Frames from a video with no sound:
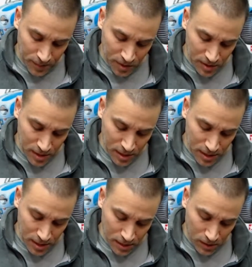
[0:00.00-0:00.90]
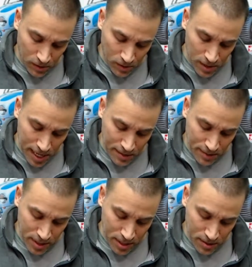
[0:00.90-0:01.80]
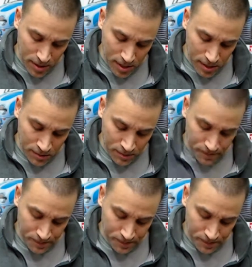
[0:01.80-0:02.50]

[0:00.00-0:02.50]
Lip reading: Starting to get cold out here now.